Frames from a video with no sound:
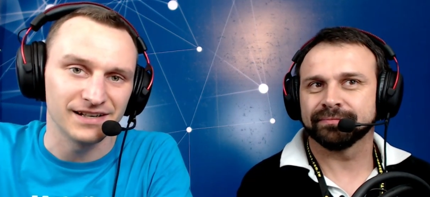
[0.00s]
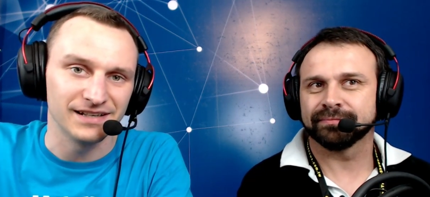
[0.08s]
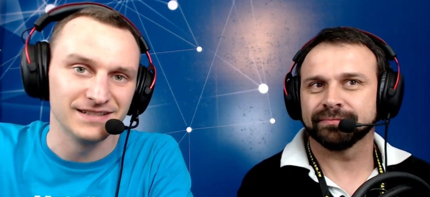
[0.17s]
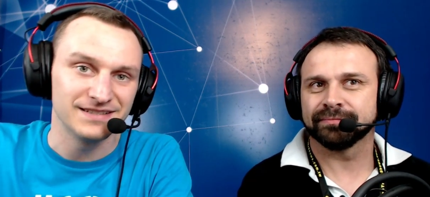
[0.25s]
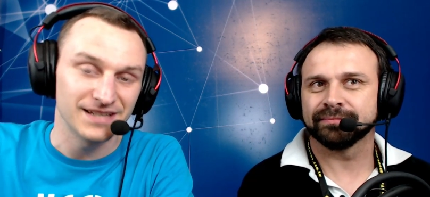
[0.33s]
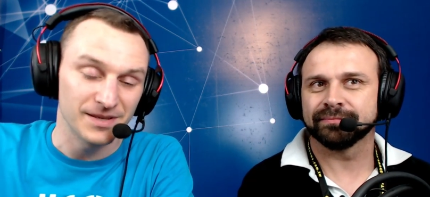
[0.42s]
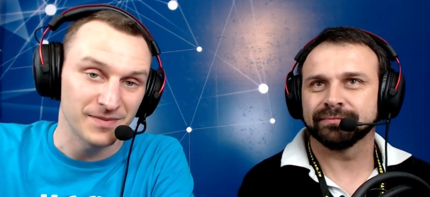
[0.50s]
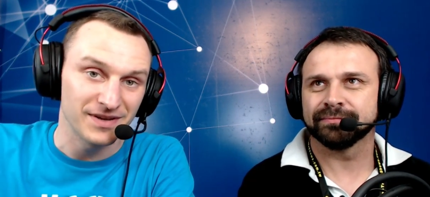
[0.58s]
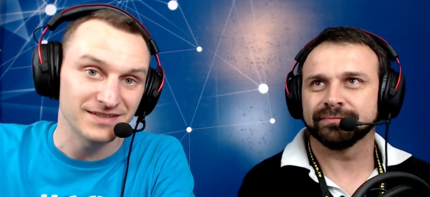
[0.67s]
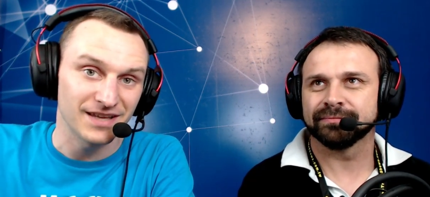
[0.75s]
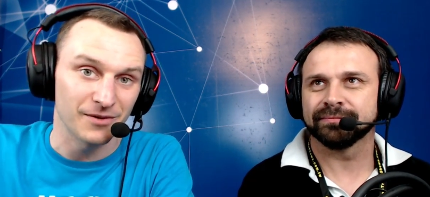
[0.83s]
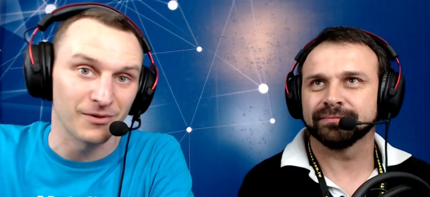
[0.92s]
Speaker 1: here in
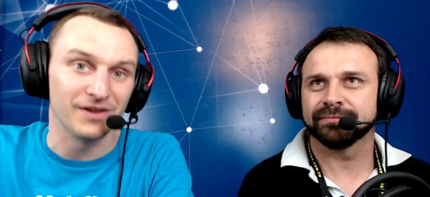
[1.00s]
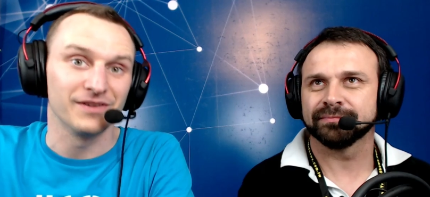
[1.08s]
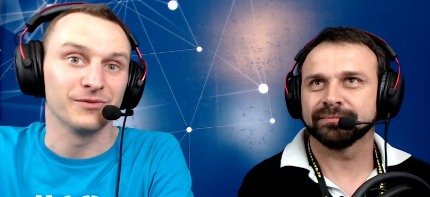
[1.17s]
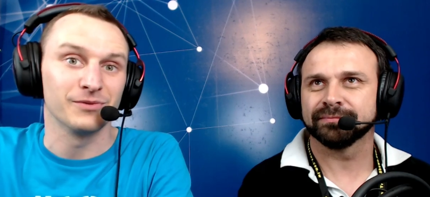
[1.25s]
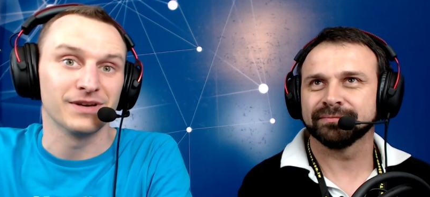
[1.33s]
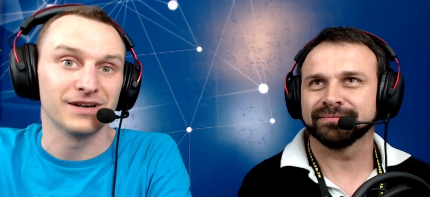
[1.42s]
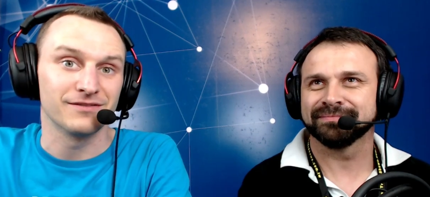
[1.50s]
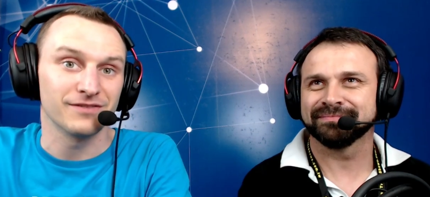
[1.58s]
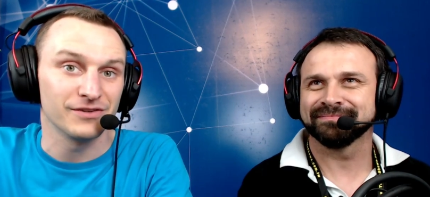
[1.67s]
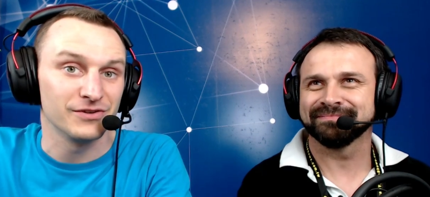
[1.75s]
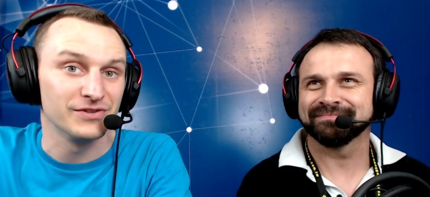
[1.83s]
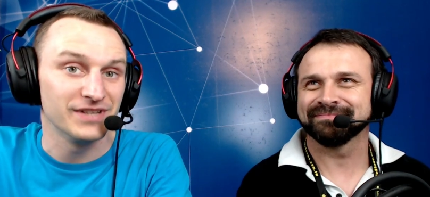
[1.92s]
Taipei, Taiwan. We have
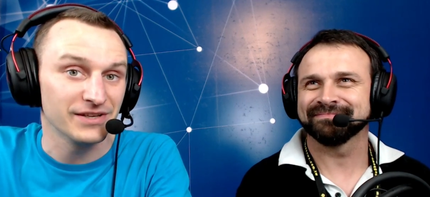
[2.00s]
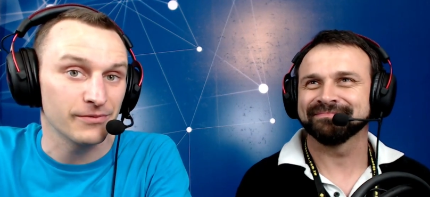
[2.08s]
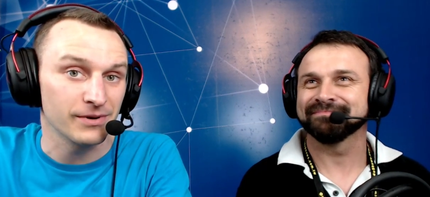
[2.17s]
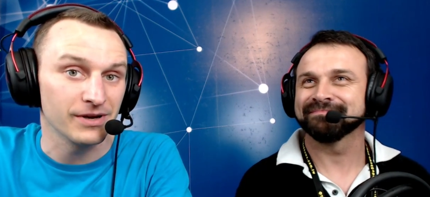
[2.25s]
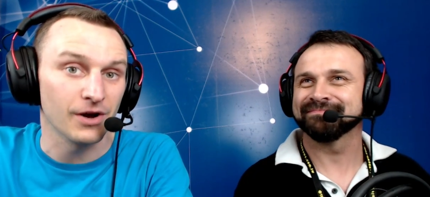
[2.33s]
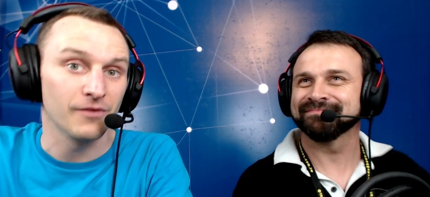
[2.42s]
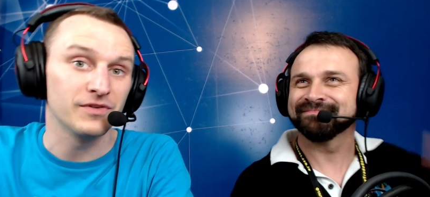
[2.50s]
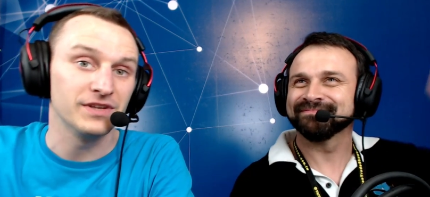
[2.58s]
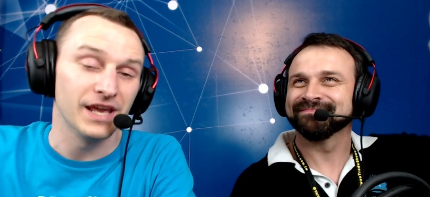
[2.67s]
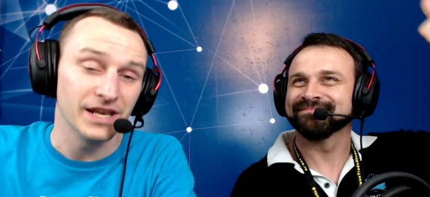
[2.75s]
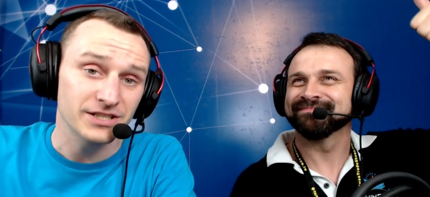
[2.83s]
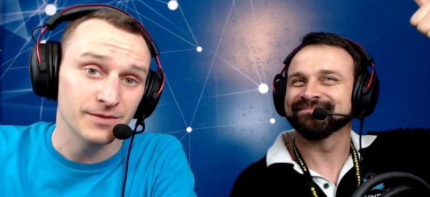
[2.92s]
the day three of
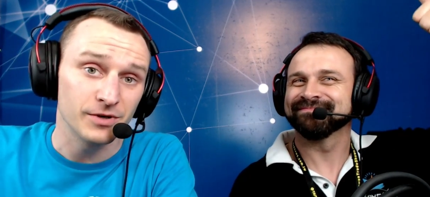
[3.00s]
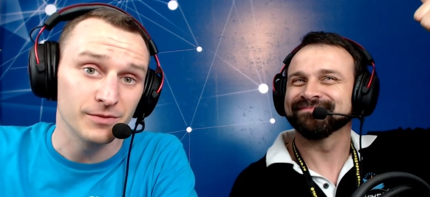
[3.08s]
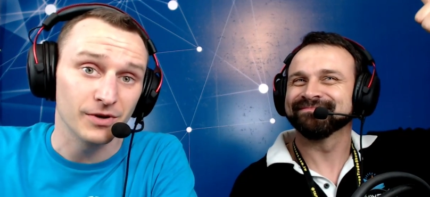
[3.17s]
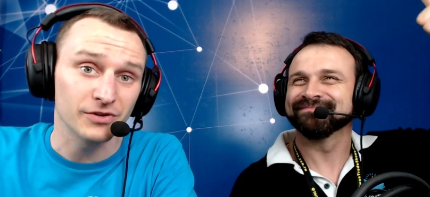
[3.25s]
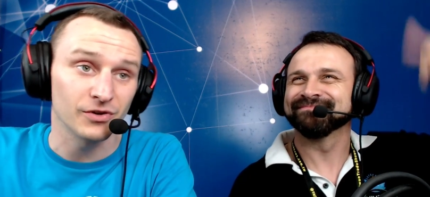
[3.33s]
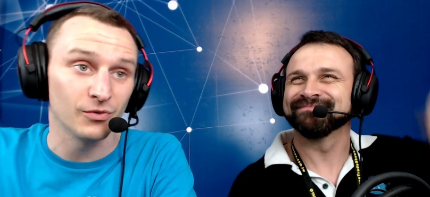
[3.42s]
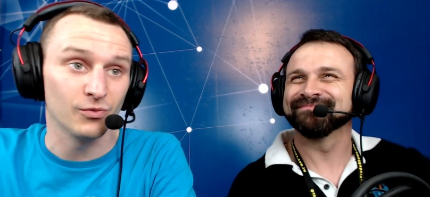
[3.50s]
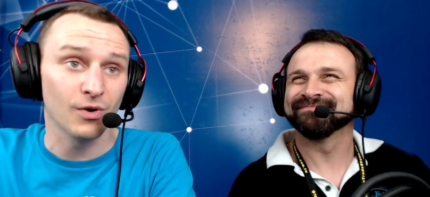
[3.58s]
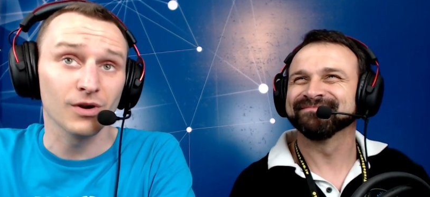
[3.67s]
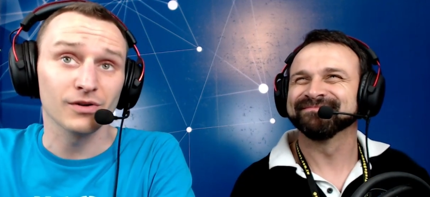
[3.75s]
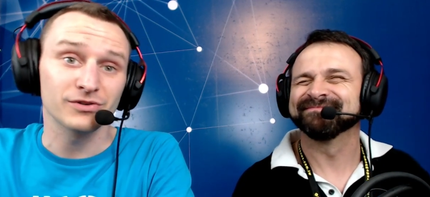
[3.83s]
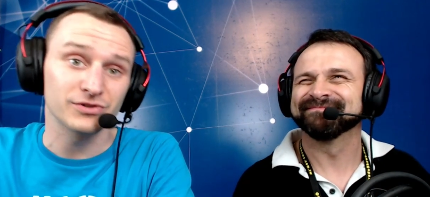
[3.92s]
the HWBot
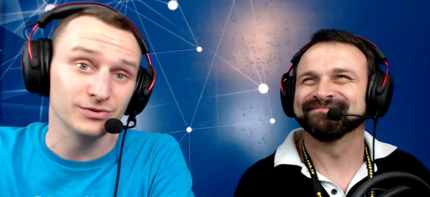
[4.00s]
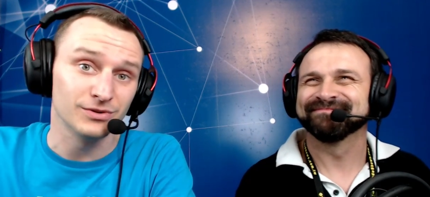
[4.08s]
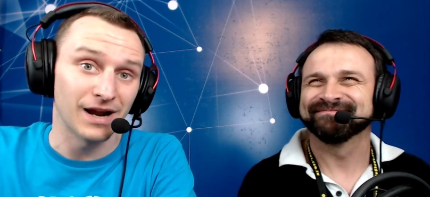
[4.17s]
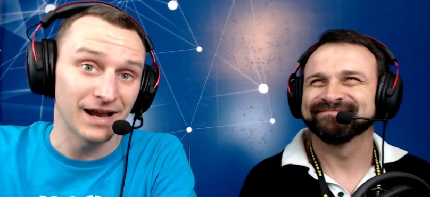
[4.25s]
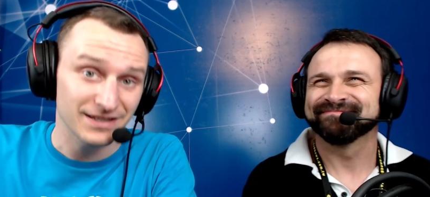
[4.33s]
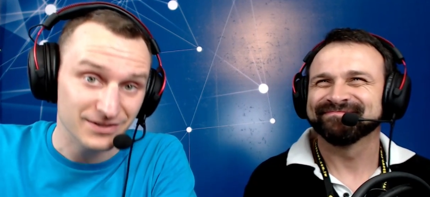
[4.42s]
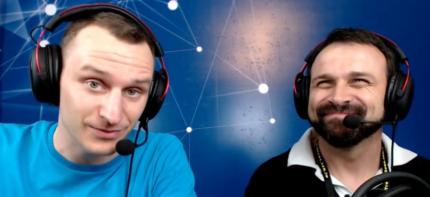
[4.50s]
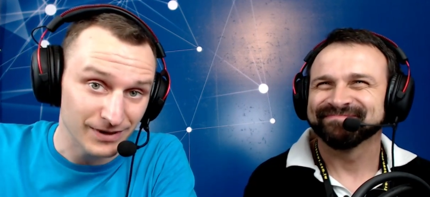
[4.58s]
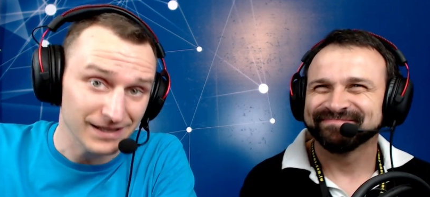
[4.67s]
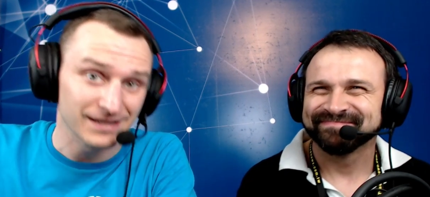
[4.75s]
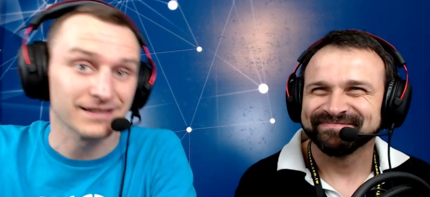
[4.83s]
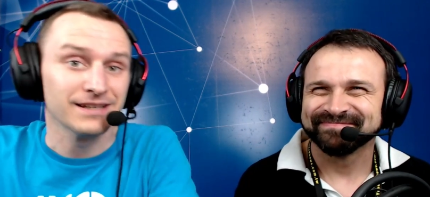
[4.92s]
World Tour as
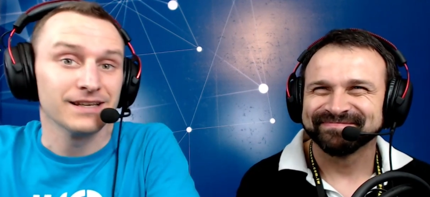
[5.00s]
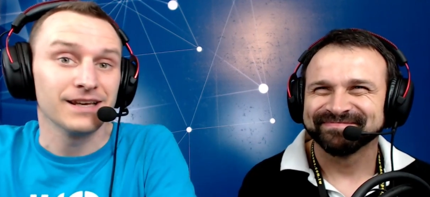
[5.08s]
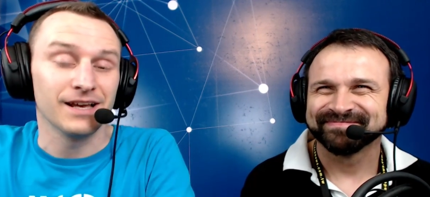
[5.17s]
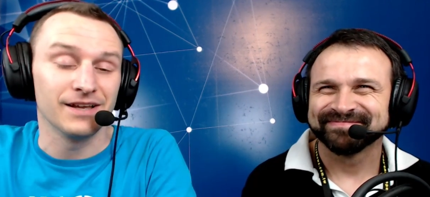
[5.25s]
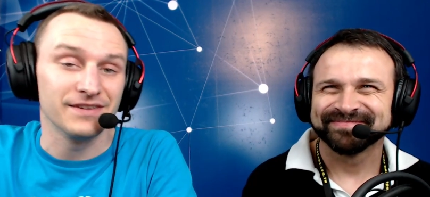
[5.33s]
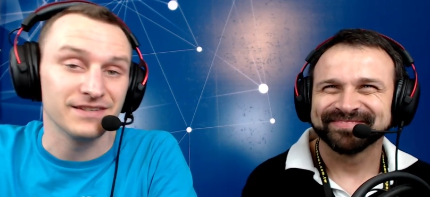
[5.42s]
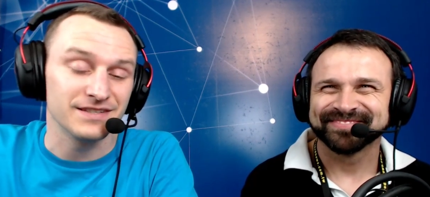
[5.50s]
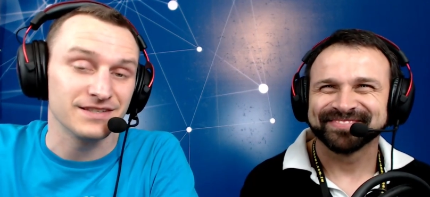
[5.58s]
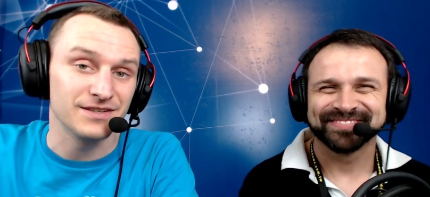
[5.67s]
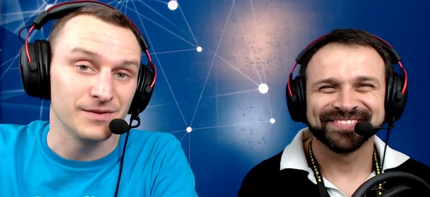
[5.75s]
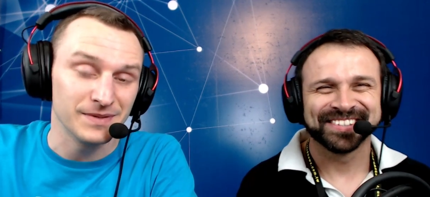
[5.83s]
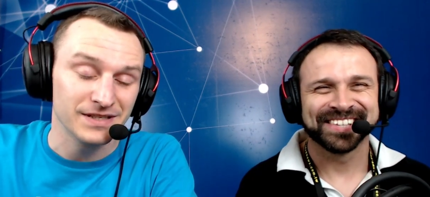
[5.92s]
well. Uh, this
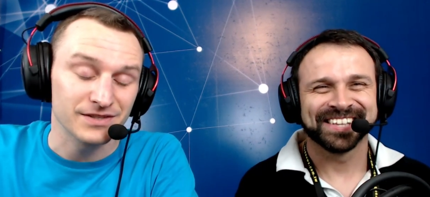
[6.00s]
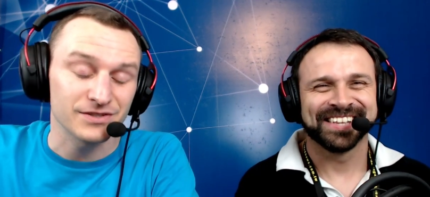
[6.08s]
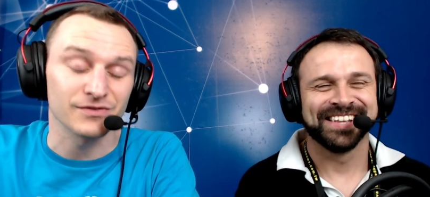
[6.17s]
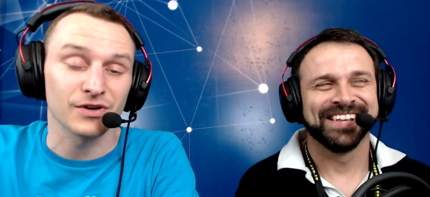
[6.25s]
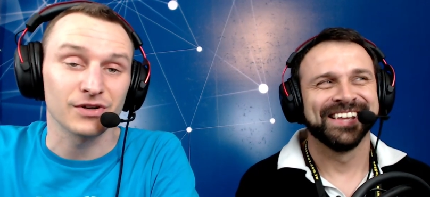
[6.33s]
is the biggest